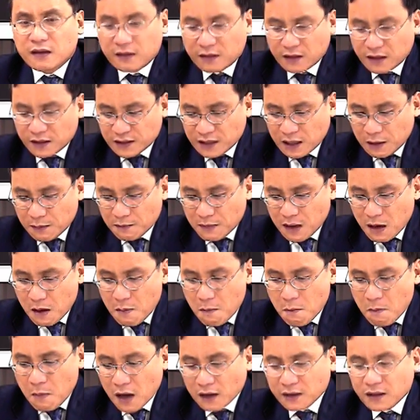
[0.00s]
some
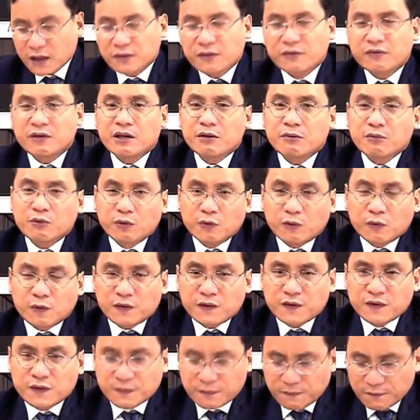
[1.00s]
mandatory
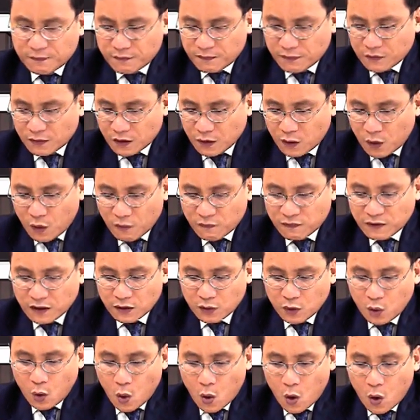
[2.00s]
rules of the
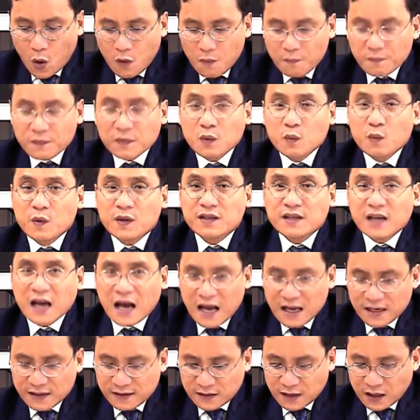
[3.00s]
law which
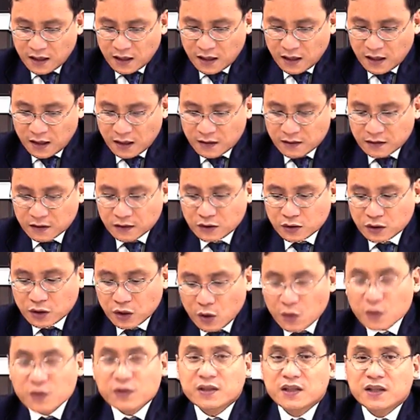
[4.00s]
has the
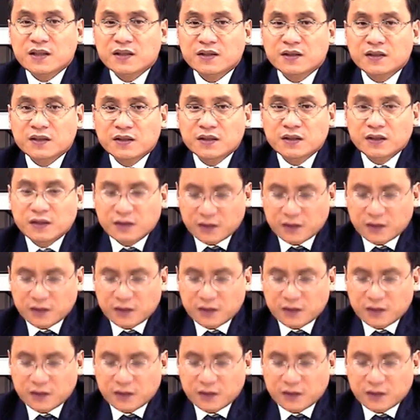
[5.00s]
closest